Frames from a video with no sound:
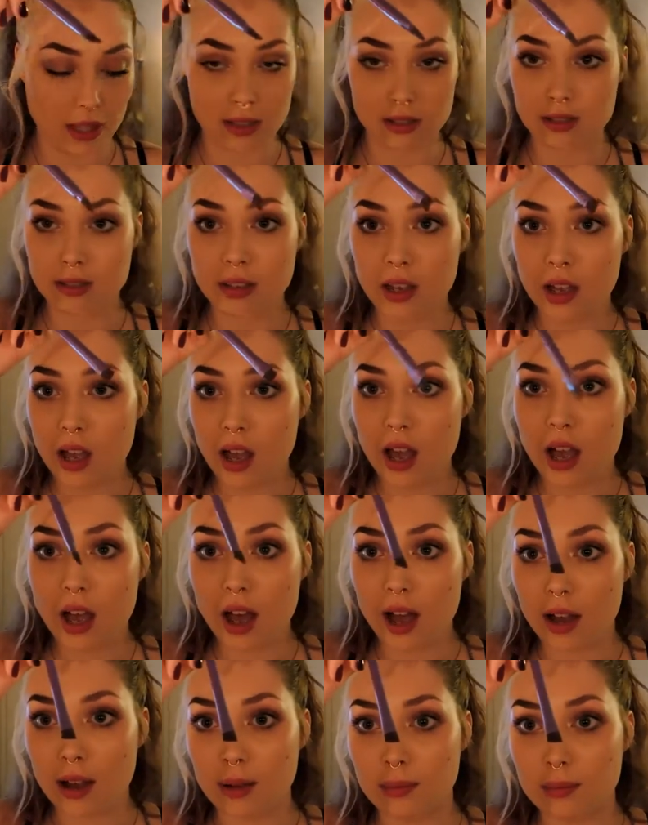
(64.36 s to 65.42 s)
these.
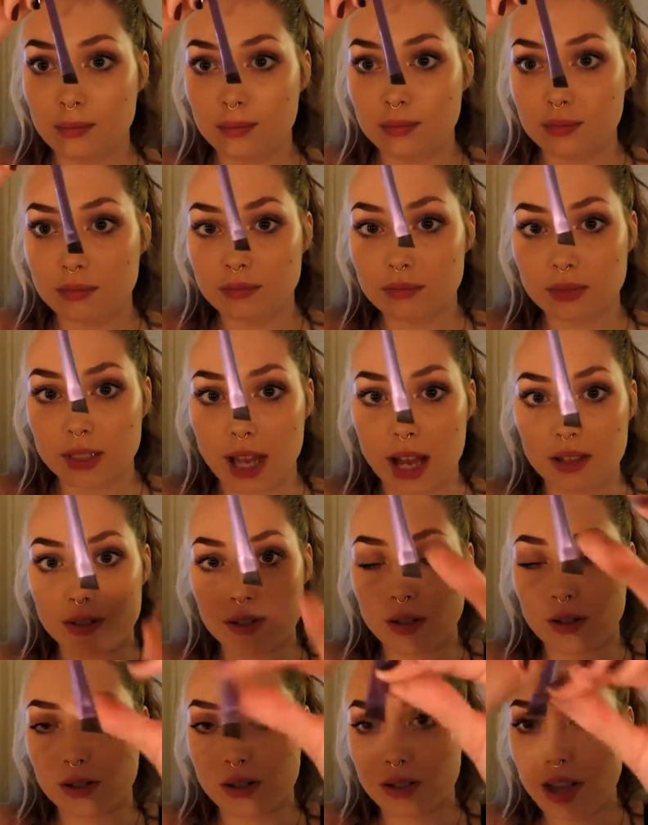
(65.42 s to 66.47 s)
Yeah,
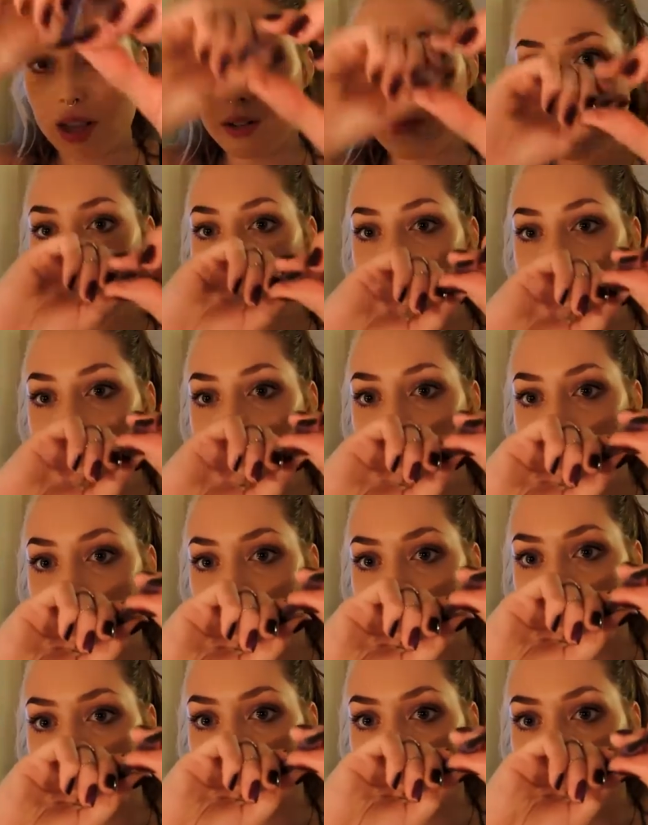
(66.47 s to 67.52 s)
so it's kind of like a
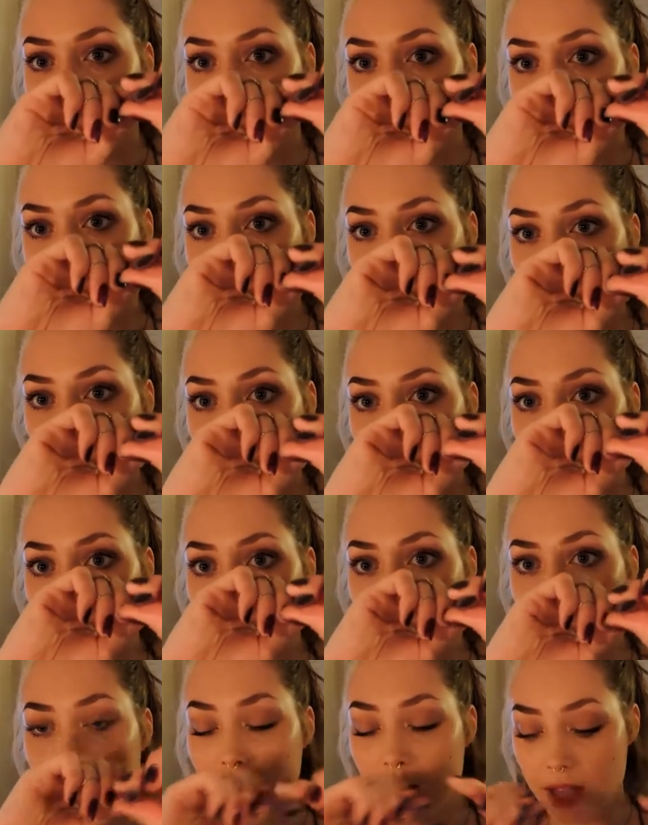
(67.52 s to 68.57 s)
thicker one
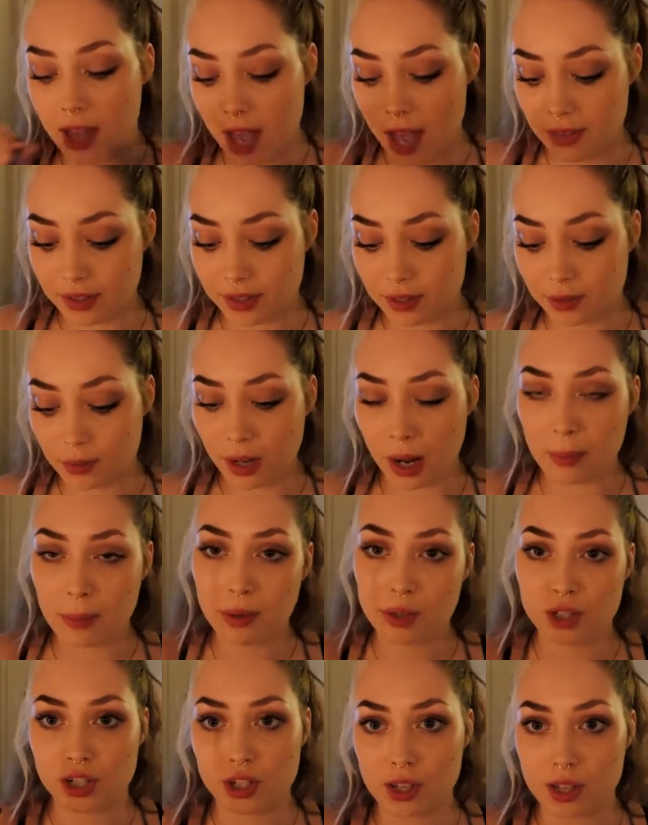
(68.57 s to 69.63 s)
though, and this is what I
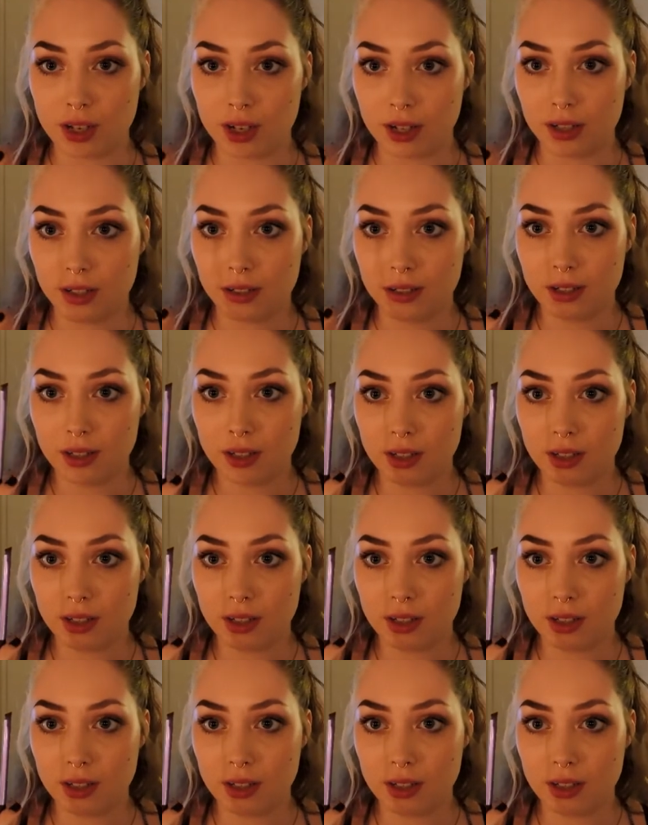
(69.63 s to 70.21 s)
push the